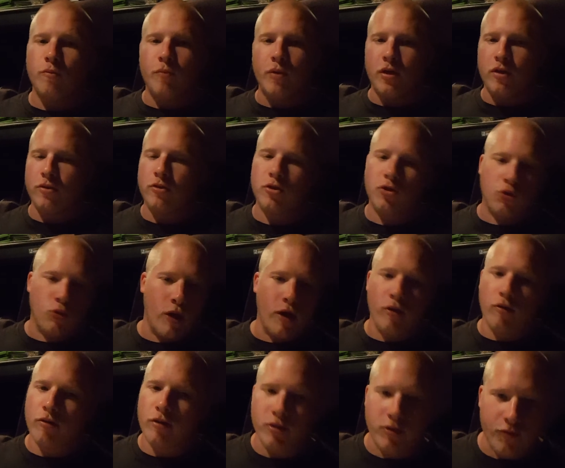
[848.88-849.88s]
because the
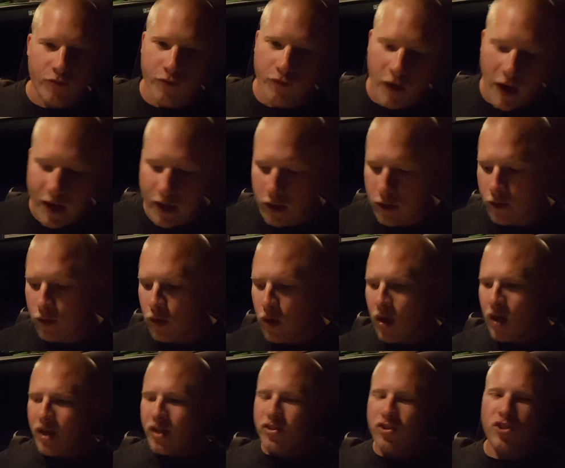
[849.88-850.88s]
trailer doesn't fight you.
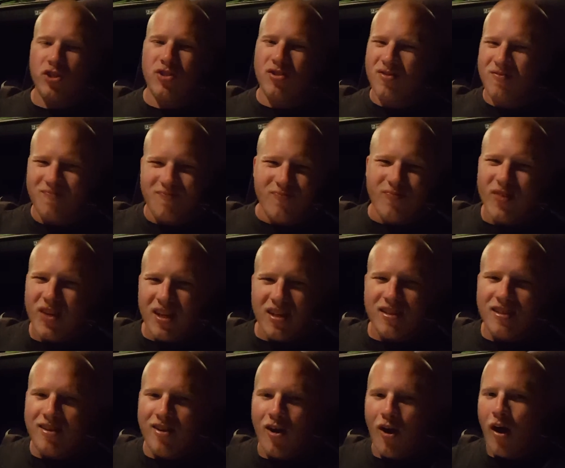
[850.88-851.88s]
It's just,
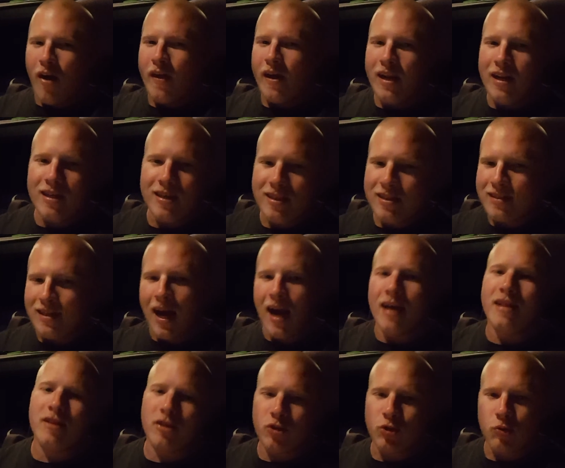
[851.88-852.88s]
you know, they didn't
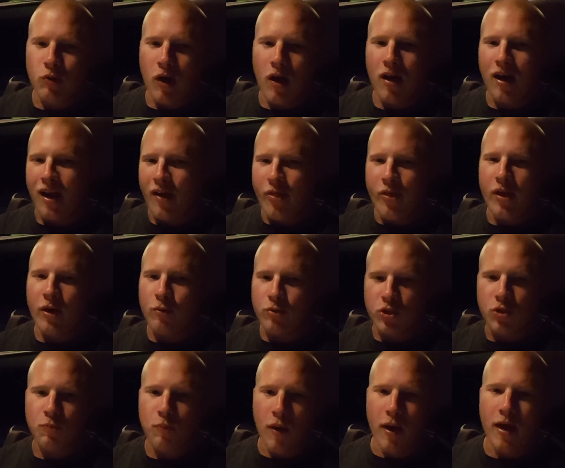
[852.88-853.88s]
design the truck, I think, with
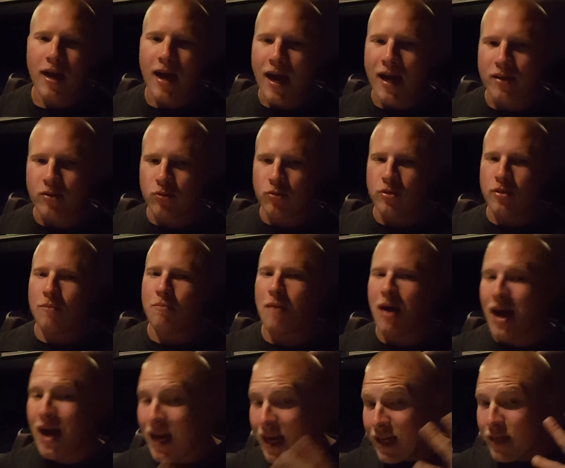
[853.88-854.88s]
spread axles in
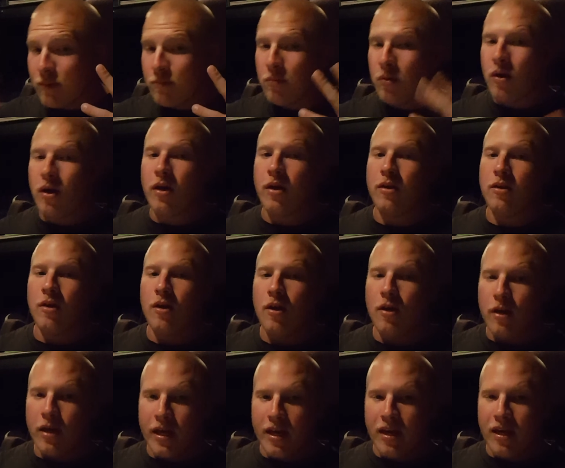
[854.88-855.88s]
mind, but
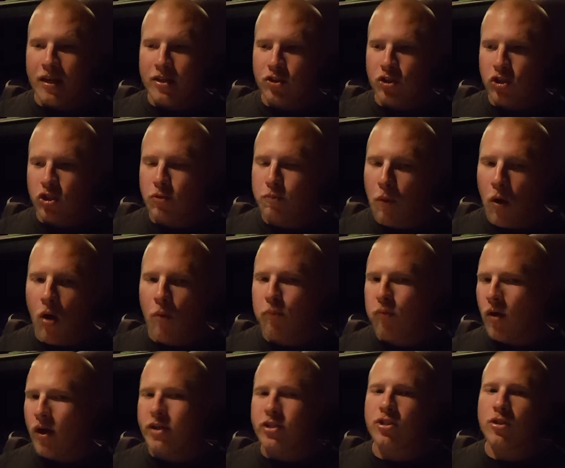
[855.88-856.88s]
it's a small
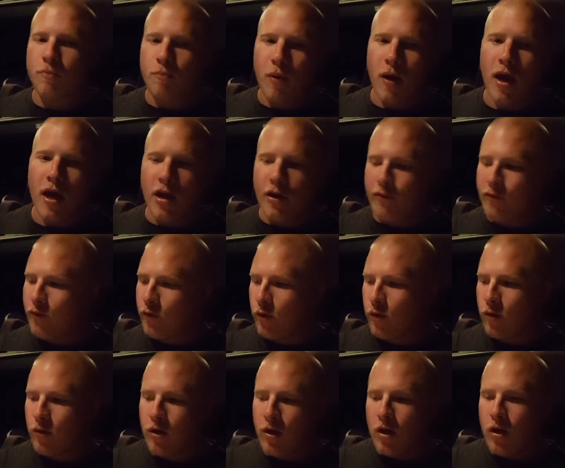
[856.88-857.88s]
price to pay
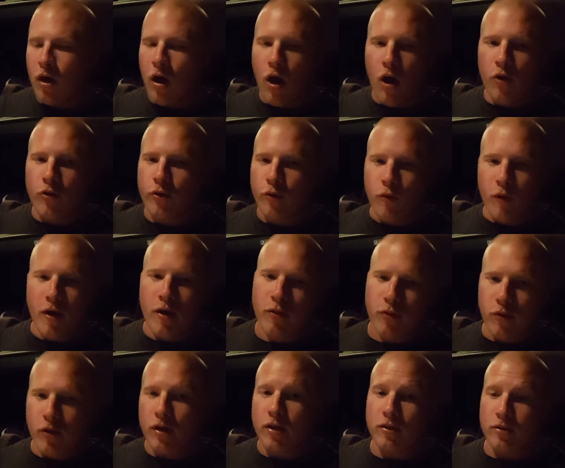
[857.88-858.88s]
for all the great
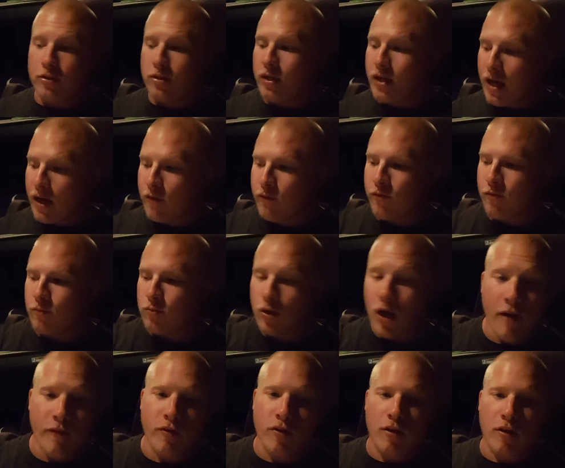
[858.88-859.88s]
things you get from
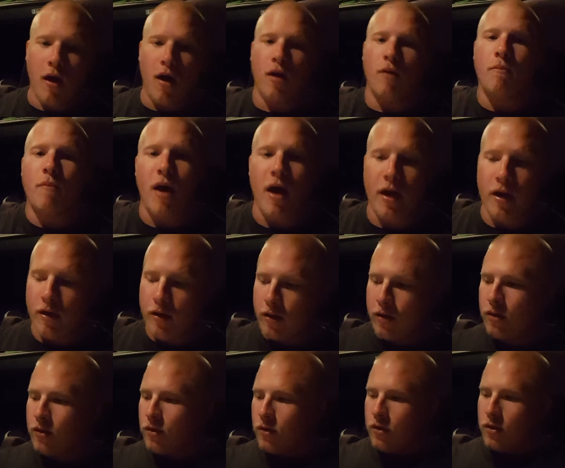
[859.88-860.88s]
driving the automatic.
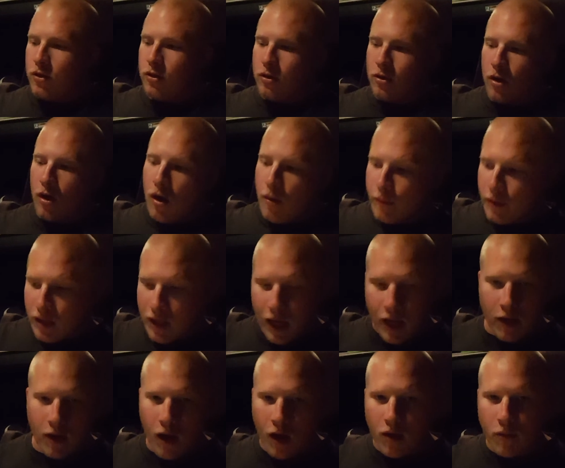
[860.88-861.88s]
You know, I mean,
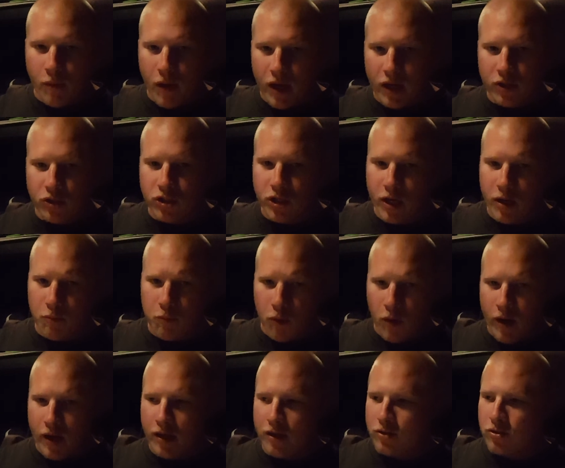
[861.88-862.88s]
that automatic Jake
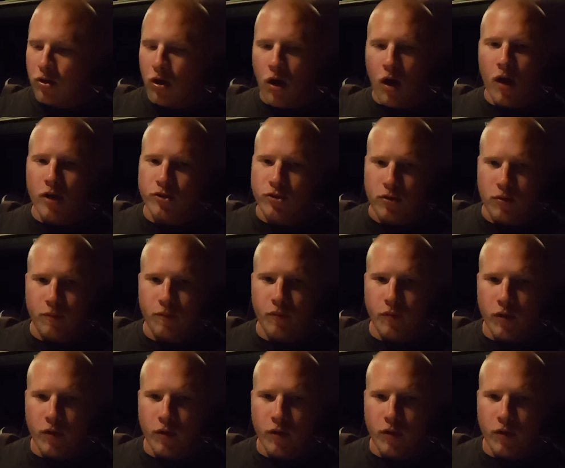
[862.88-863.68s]
brake is awesome.